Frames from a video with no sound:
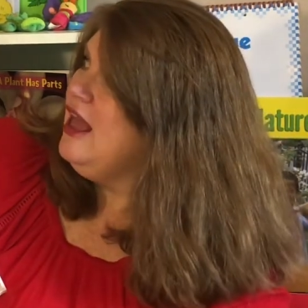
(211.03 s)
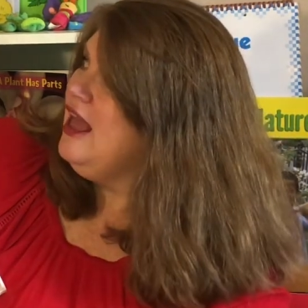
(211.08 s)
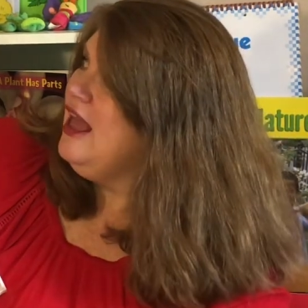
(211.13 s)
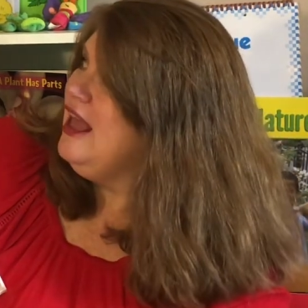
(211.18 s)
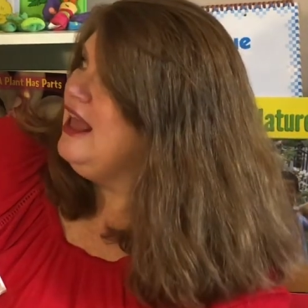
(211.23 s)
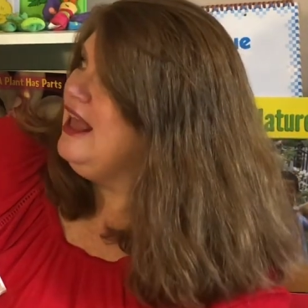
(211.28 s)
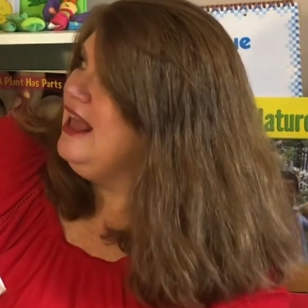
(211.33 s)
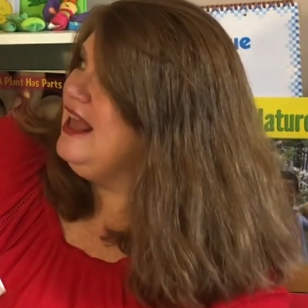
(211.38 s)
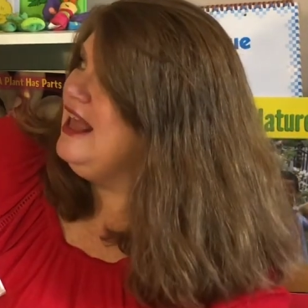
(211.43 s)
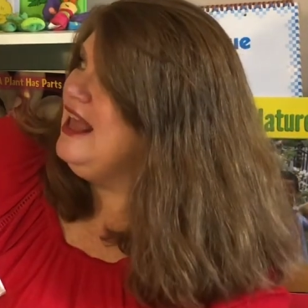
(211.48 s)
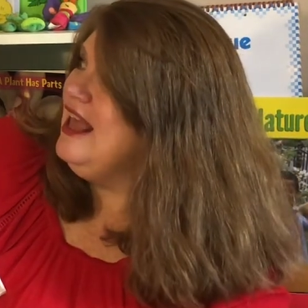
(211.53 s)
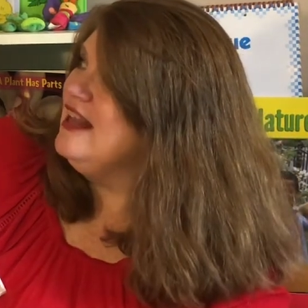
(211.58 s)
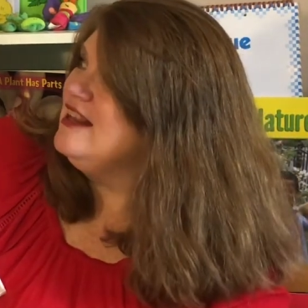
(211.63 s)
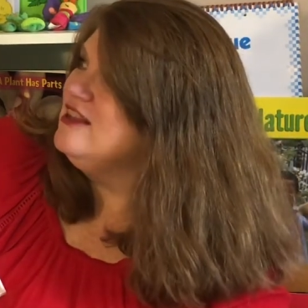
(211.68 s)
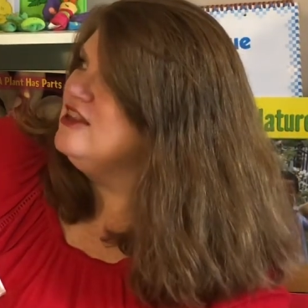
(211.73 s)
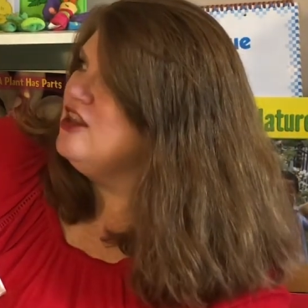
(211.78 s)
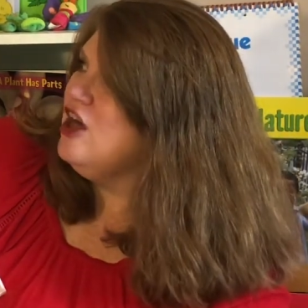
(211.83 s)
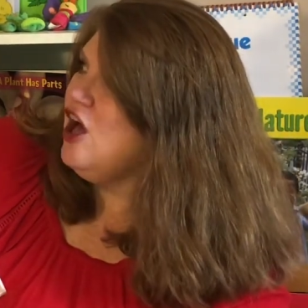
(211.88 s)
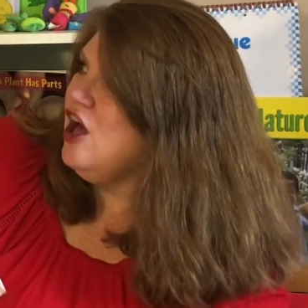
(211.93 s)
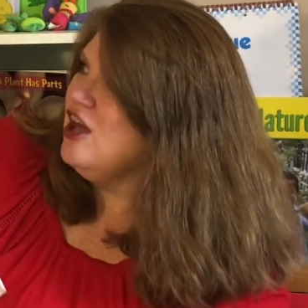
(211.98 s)
He had
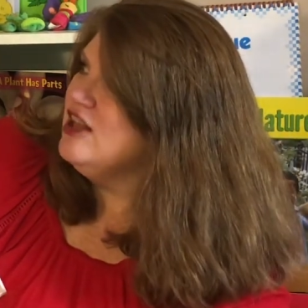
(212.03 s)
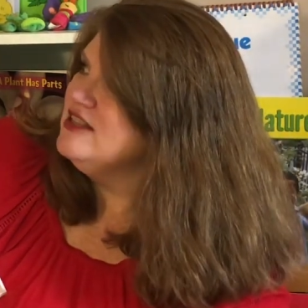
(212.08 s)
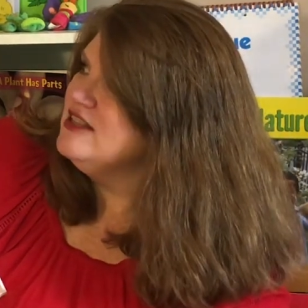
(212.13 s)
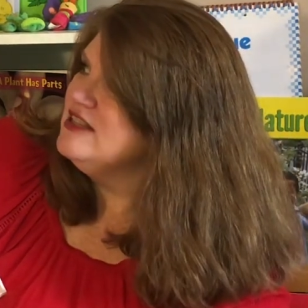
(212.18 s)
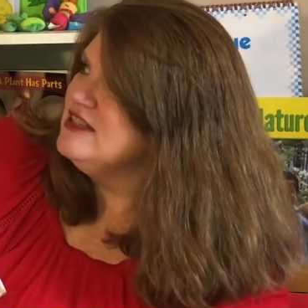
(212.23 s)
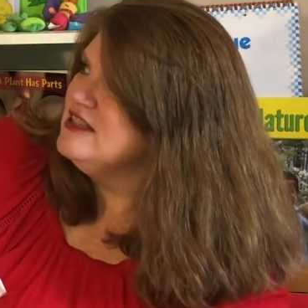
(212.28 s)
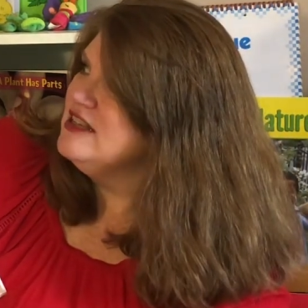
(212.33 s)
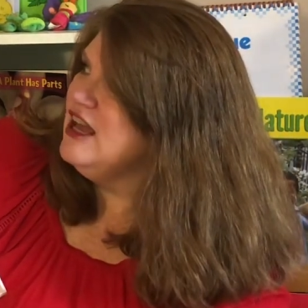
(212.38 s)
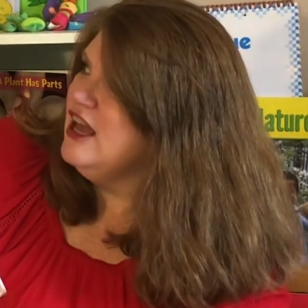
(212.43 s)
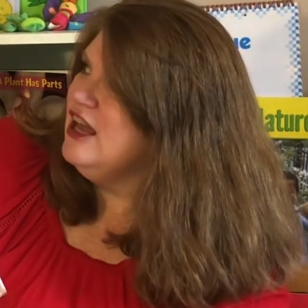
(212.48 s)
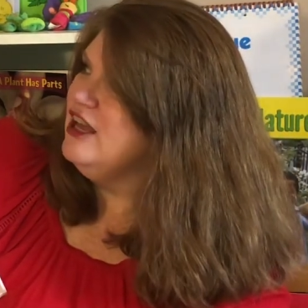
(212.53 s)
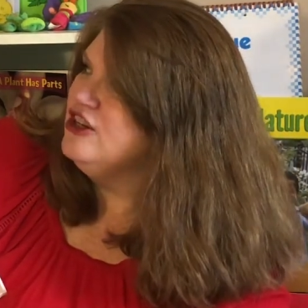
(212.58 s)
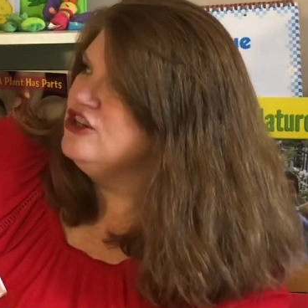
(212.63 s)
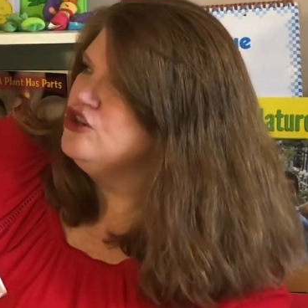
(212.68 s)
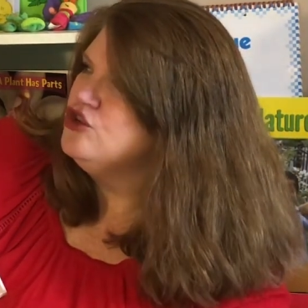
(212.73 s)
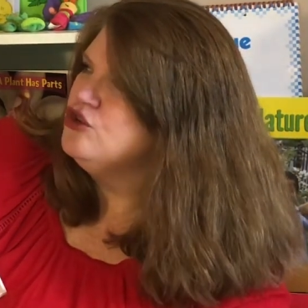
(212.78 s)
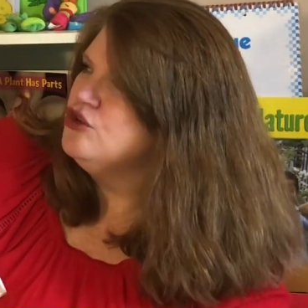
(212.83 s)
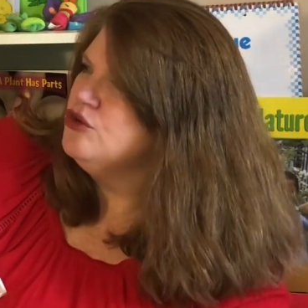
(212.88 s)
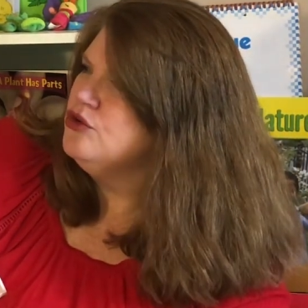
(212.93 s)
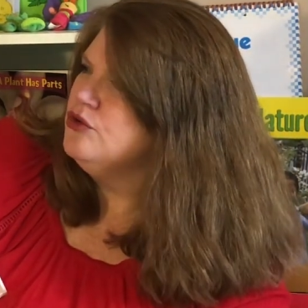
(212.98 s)
lost a
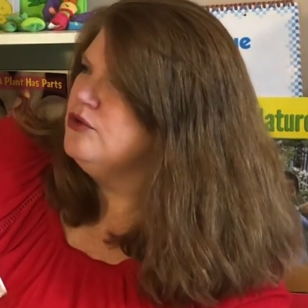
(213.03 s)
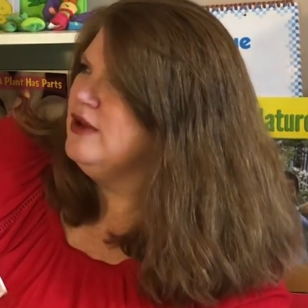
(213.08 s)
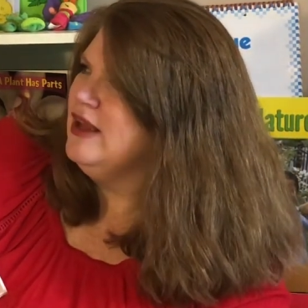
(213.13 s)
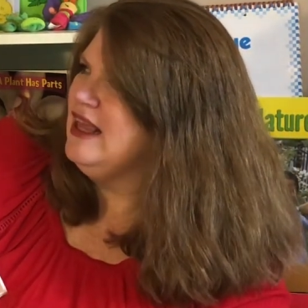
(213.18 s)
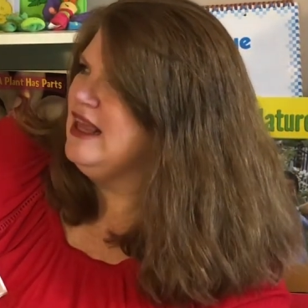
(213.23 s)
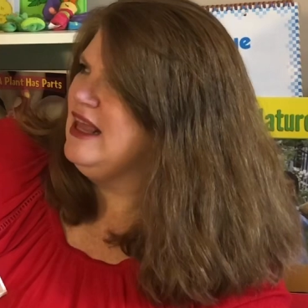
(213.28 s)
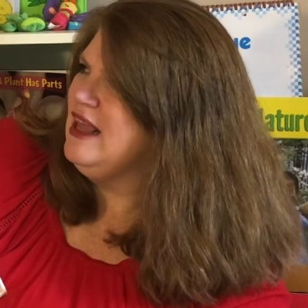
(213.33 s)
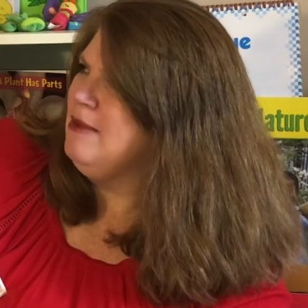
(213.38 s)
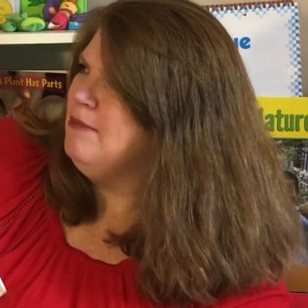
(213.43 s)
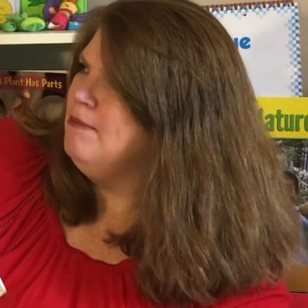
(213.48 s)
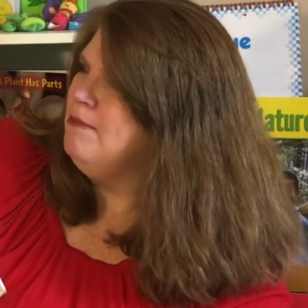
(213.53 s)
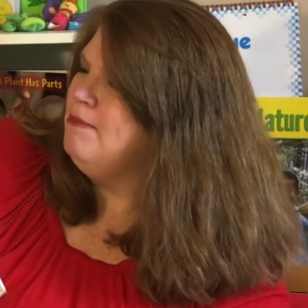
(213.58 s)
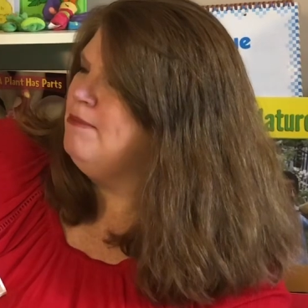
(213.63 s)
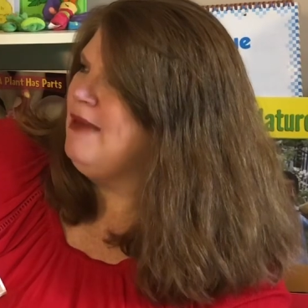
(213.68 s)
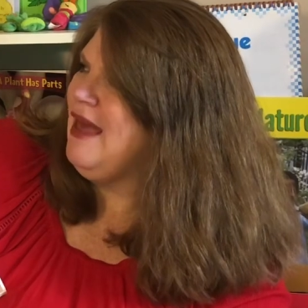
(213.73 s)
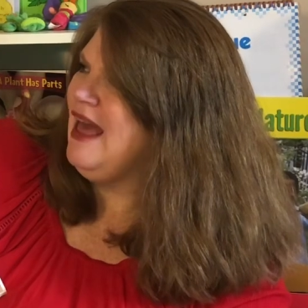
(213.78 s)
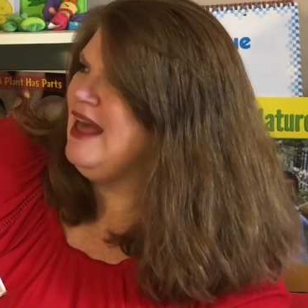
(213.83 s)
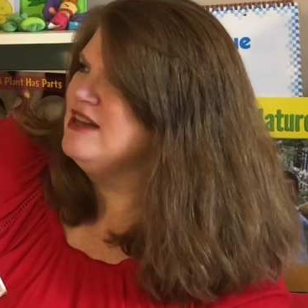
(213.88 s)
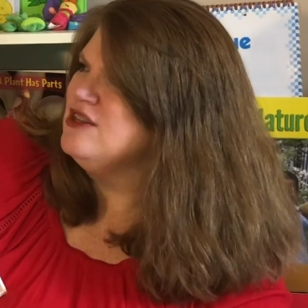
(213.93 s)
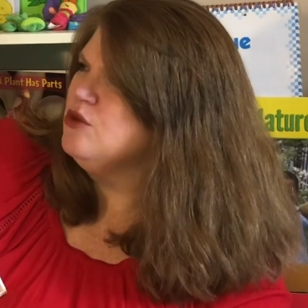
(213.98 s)
tricky
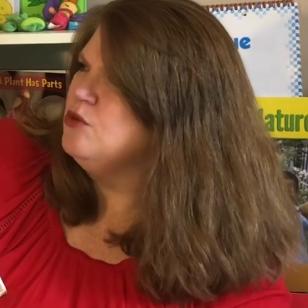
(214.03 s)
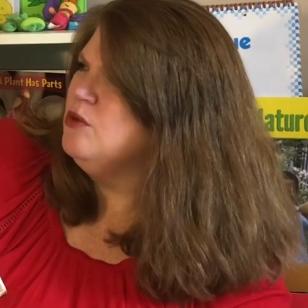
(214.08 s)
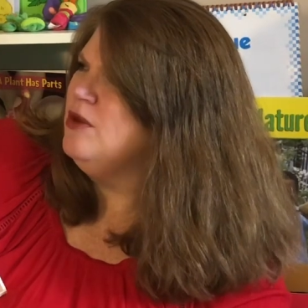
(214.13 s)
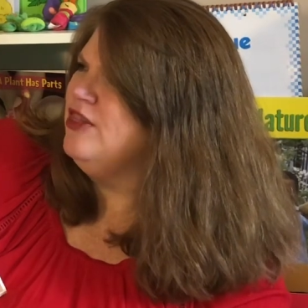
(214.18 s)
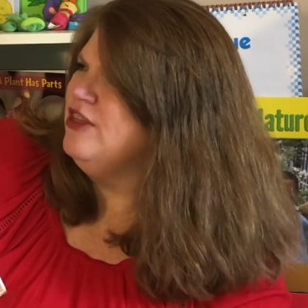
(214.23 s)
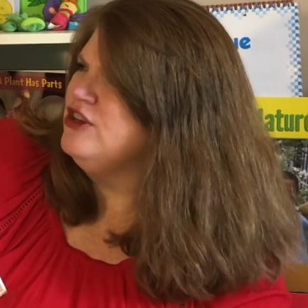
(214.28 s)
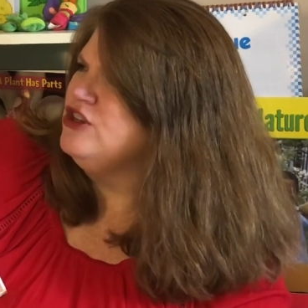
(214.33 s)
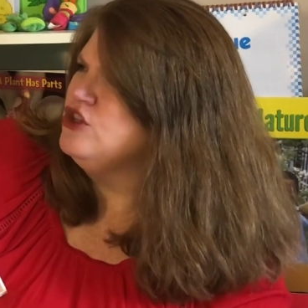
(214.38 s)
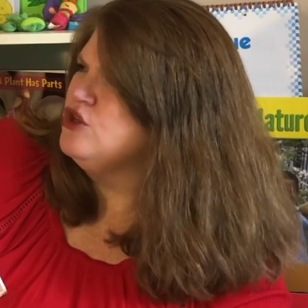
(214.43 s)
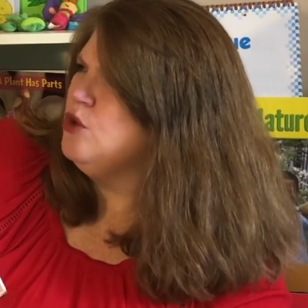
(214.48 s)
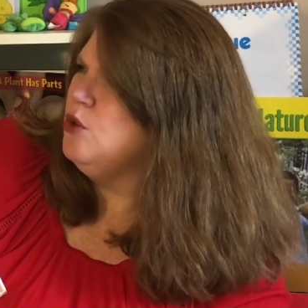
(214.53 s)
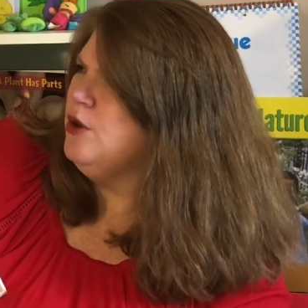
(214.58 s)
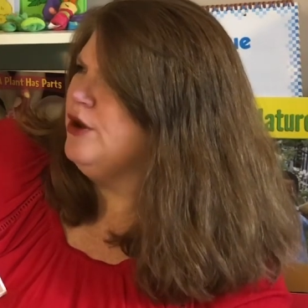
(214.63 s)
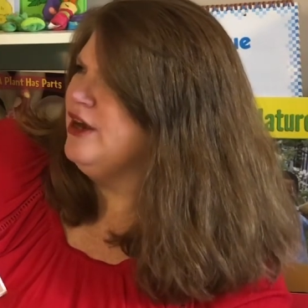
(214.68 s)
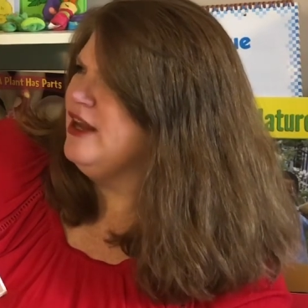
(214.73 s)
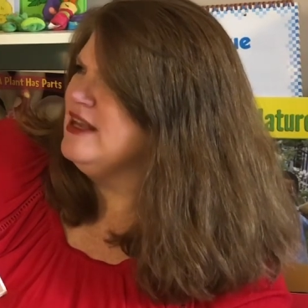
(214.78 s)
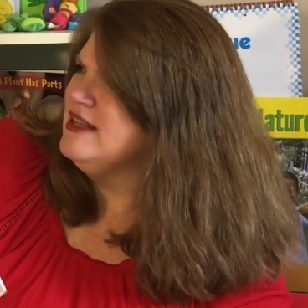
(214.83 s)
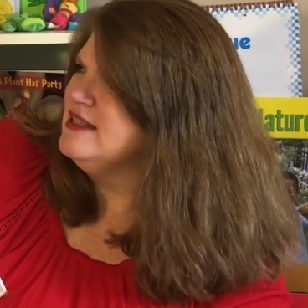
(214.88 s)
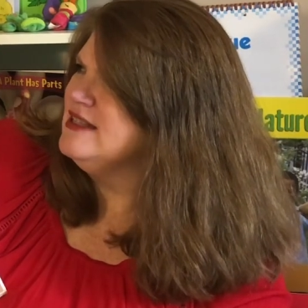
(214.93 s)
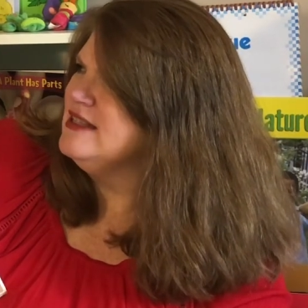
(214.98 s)
bet with a
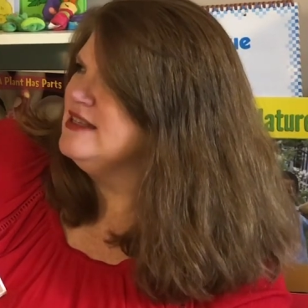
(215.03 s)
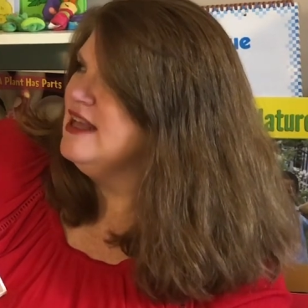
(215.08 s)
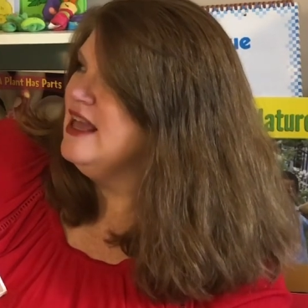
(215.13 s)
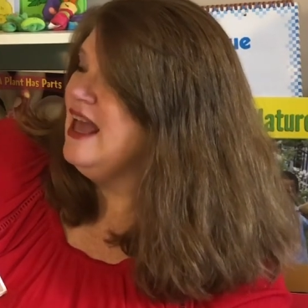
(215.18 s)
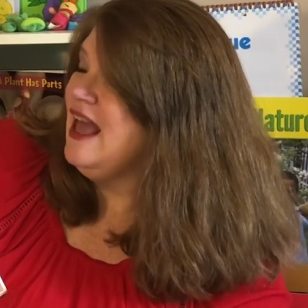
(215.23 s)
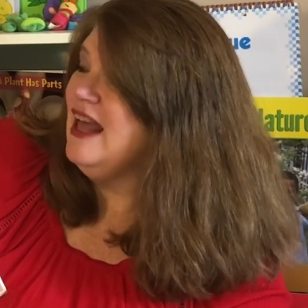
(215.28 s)
tortoise